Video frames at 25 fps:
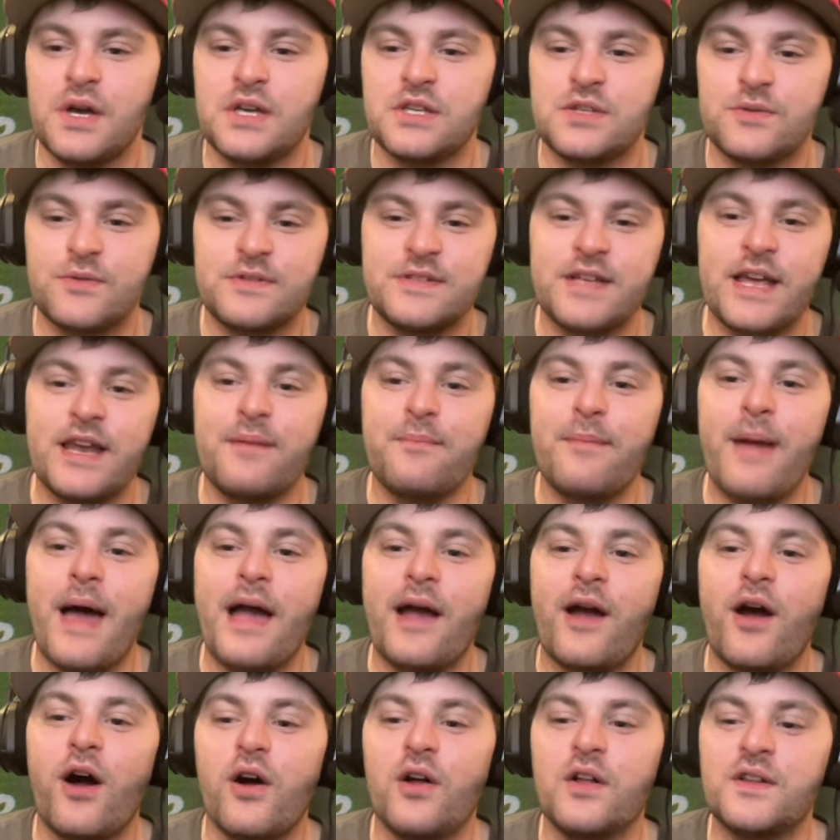So we're sending
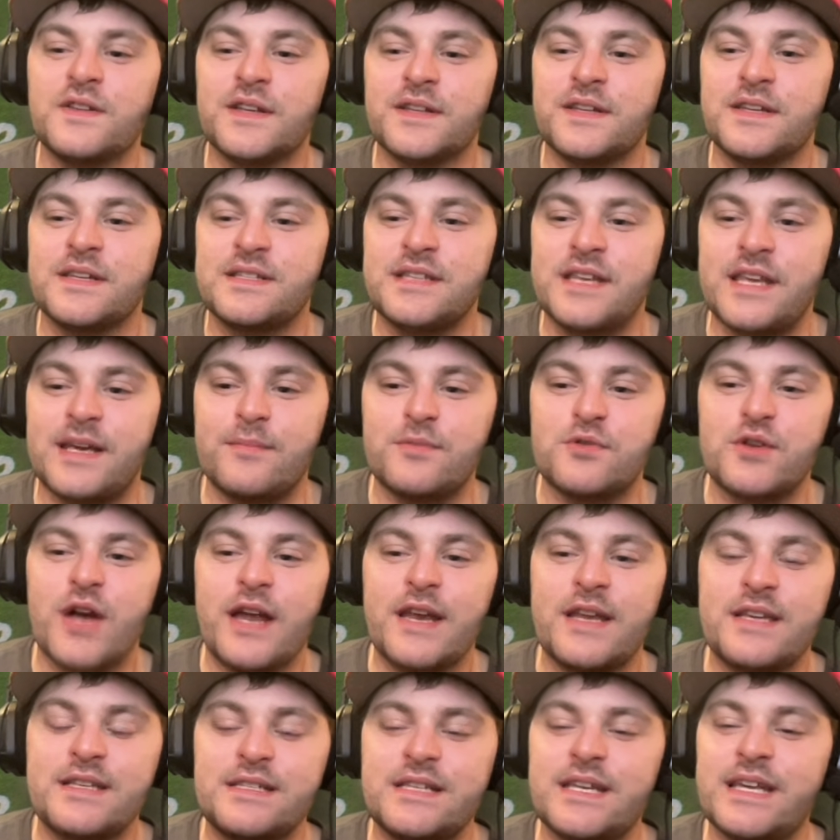Matt Collins on the seam,
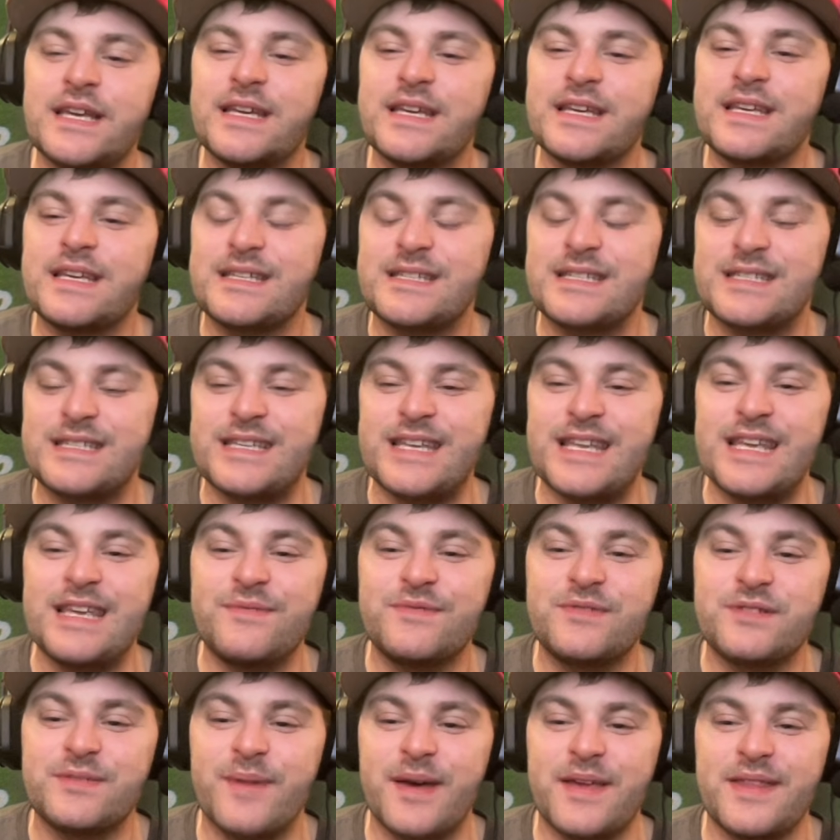trying to sneak
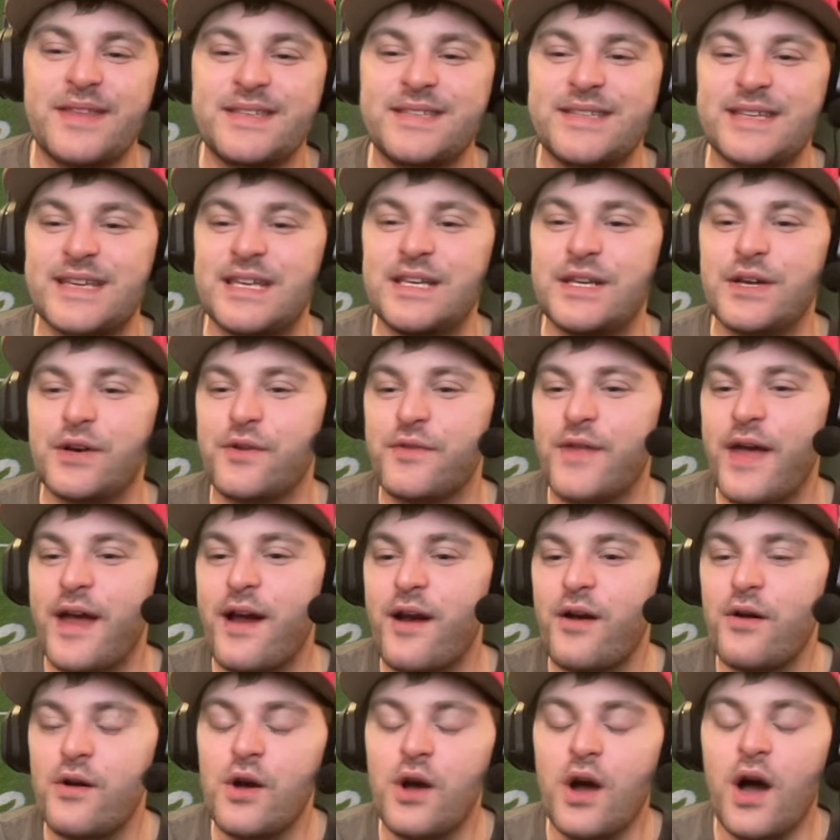Steve Smith Sr.
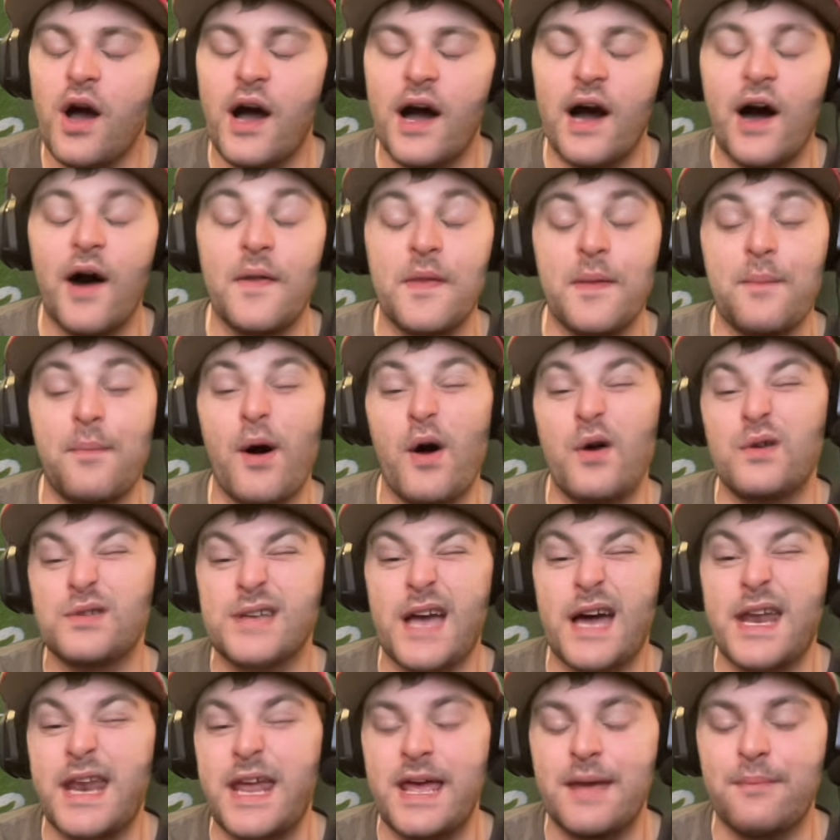there on the
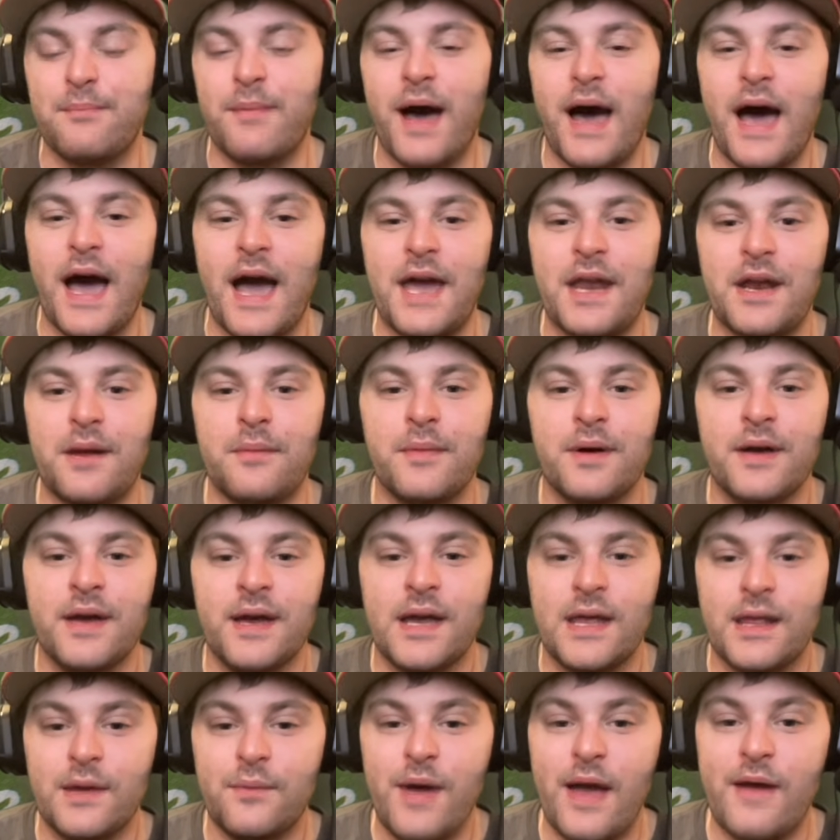post, kind of in behind him.
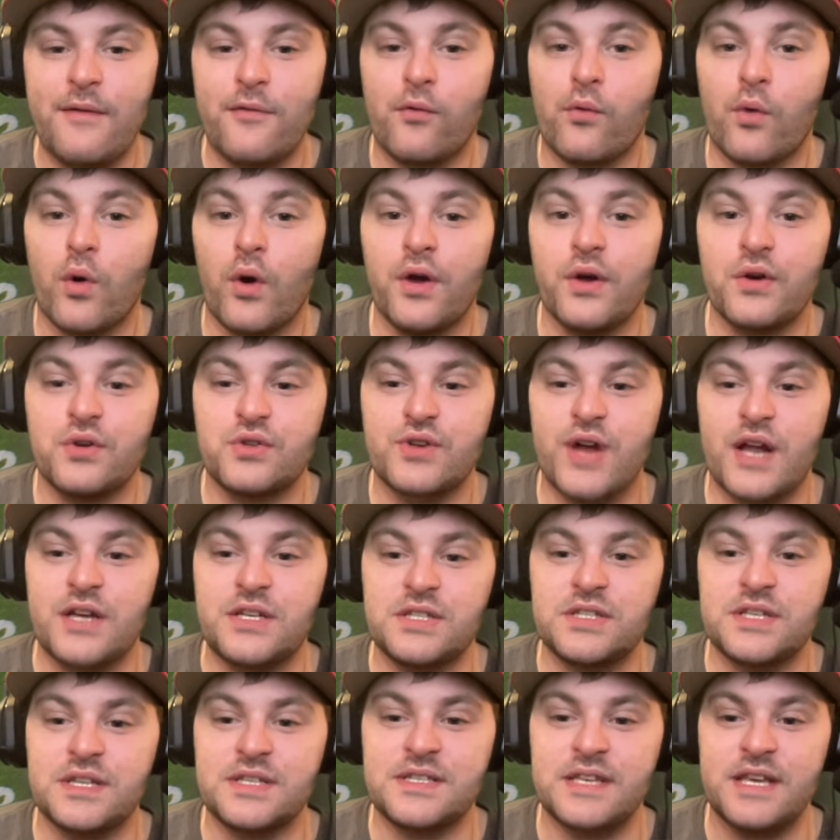And then we have Arroyo
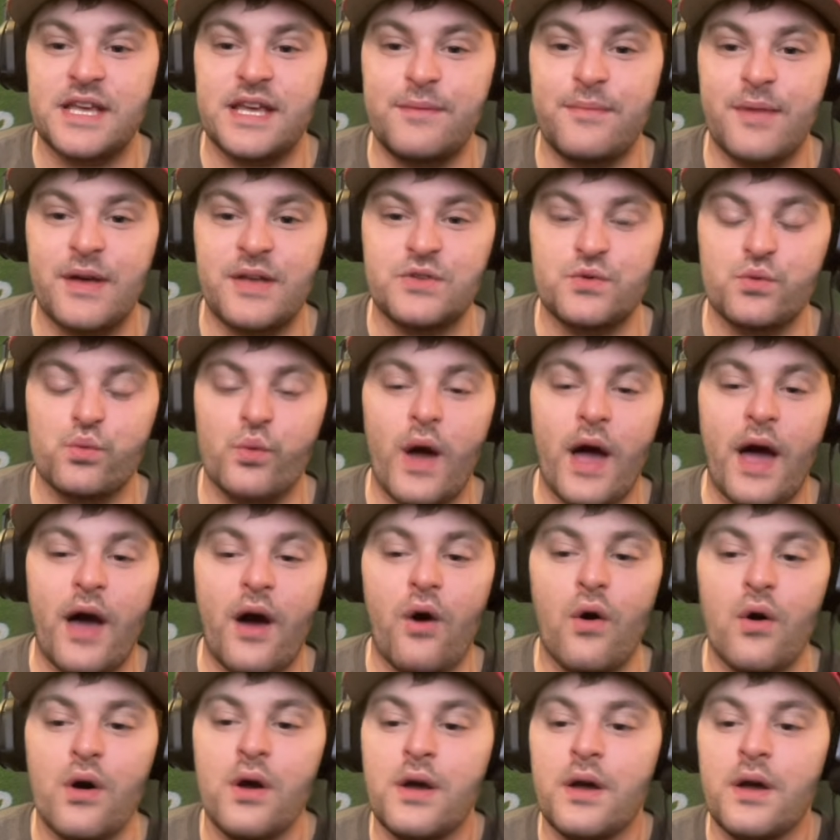stretching the seam as well.